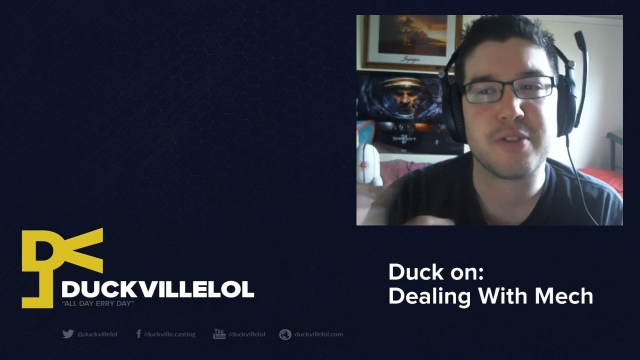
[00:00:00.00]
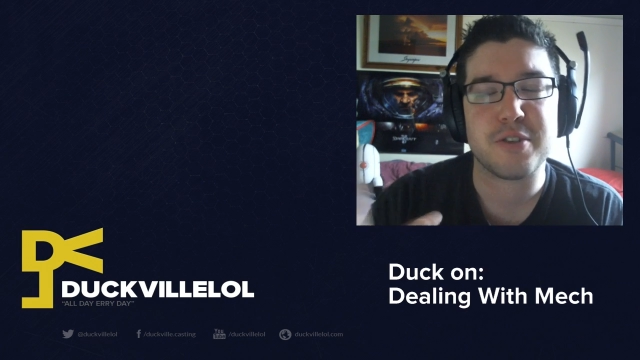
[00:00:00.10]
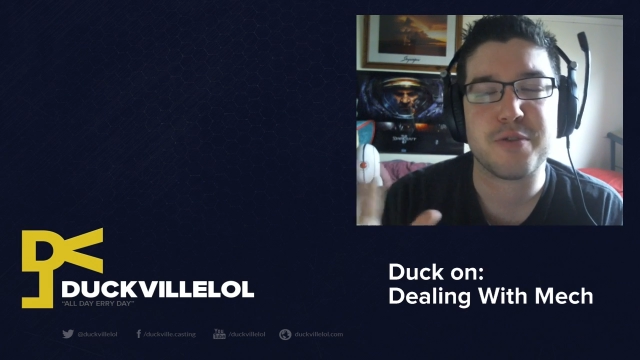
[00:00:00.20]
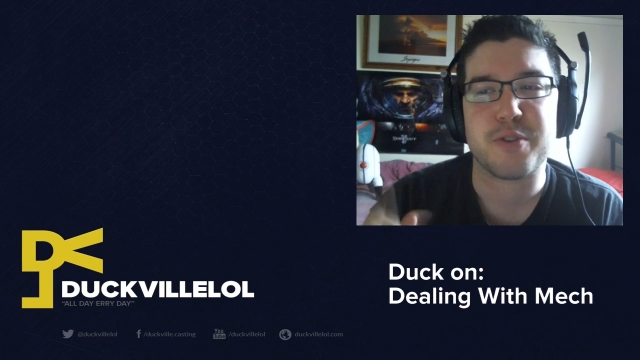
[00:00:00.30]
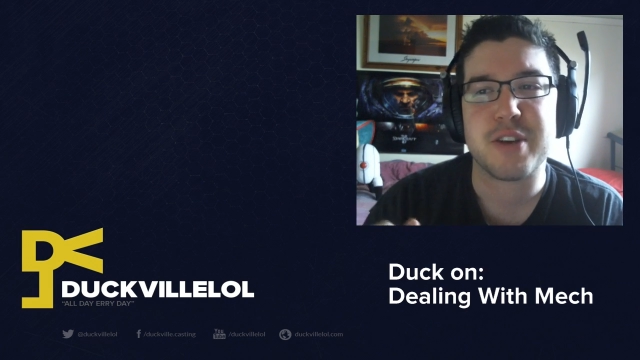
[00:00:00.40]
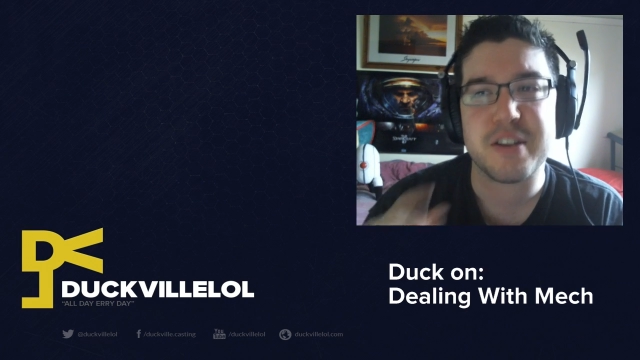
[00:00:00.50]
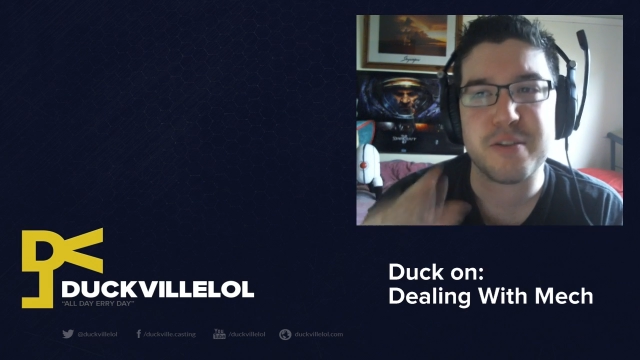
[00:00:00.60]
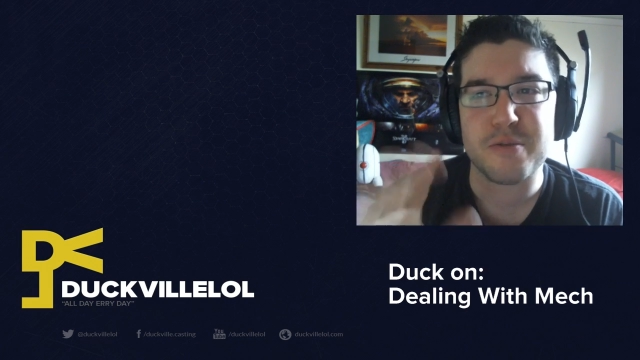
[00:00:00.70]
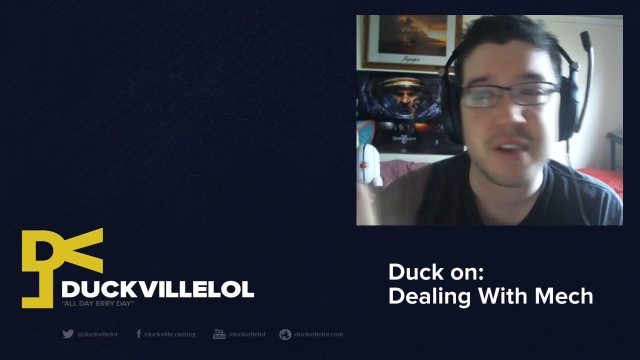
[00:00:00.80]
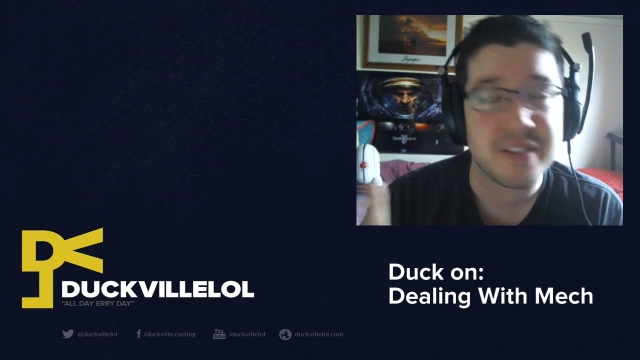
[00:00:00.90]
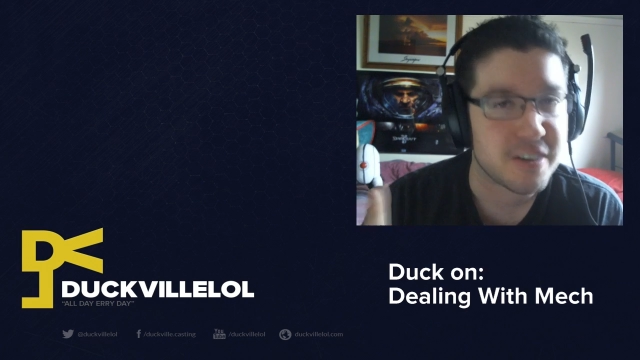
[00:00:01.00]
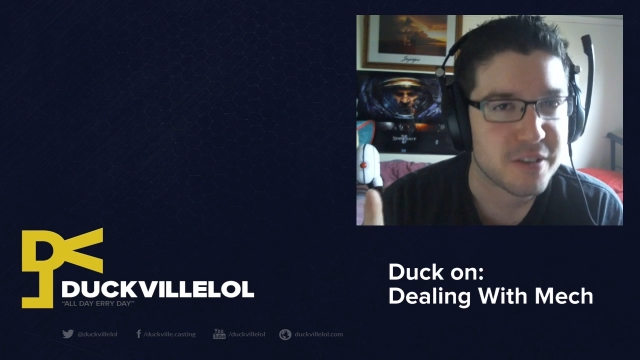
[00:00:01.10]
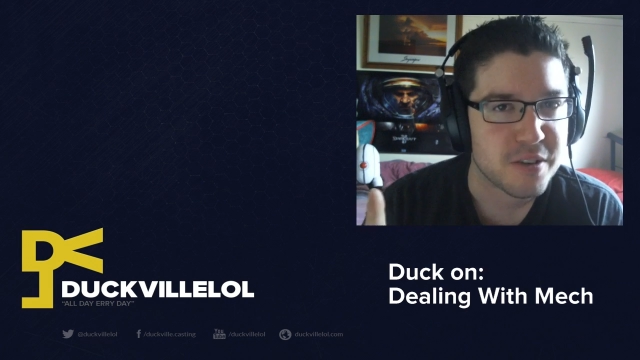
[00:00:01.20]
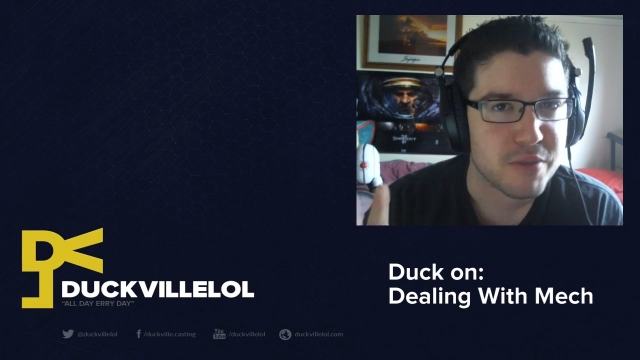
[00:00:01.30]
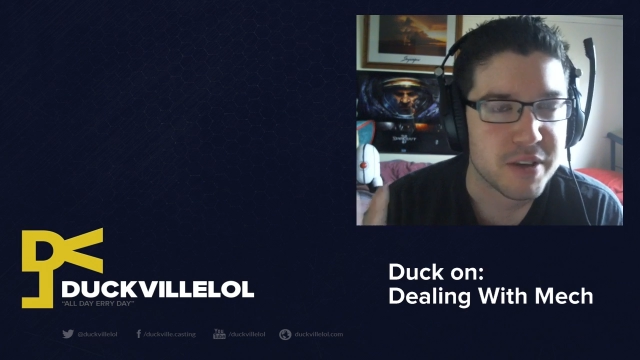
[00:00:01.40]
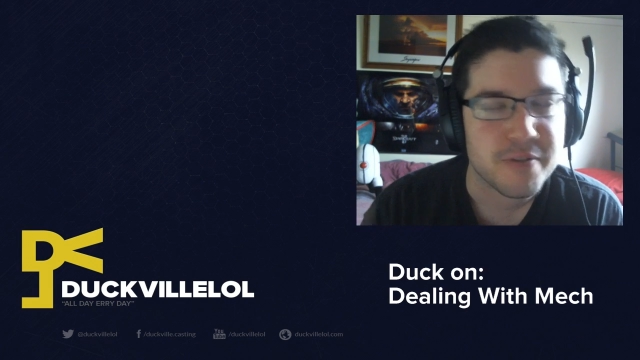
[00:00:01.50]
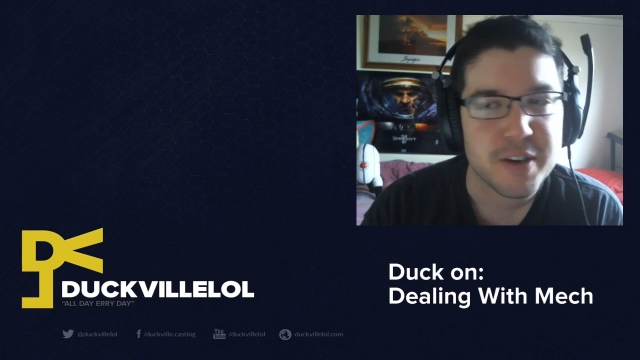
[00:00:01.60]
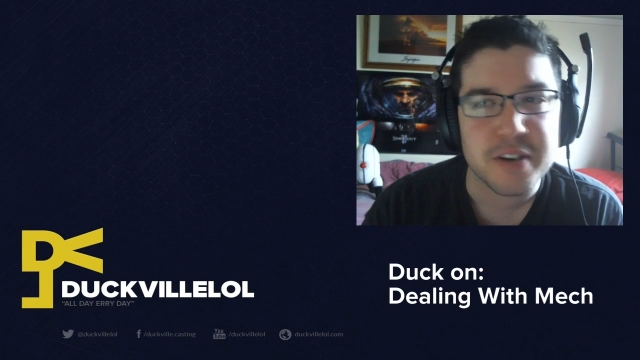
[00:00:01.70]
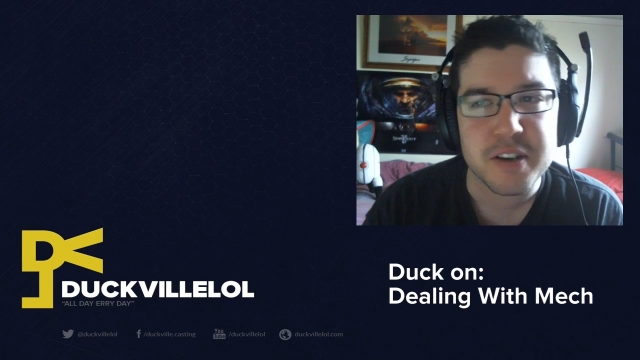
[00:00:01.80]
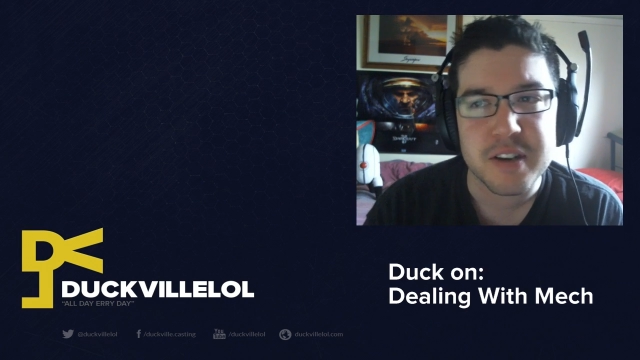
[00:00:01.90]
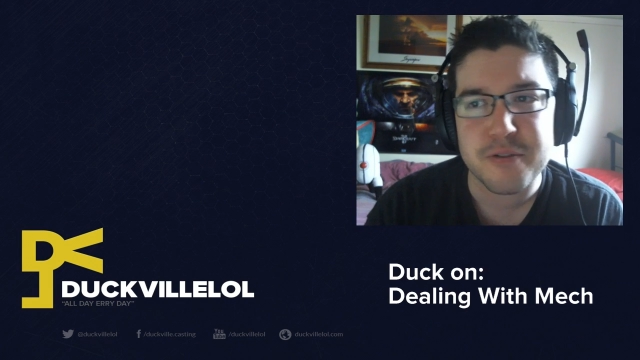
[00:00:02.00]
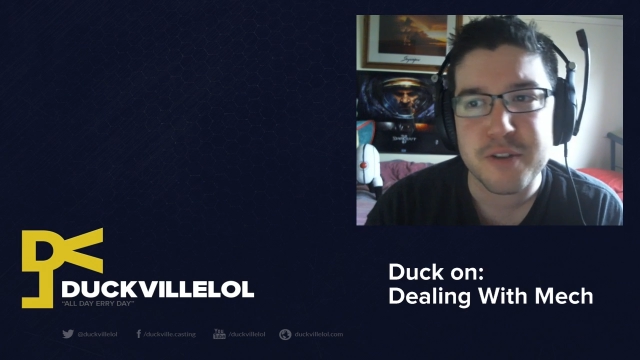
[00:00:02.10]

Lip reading: search for it, it's actually a really funny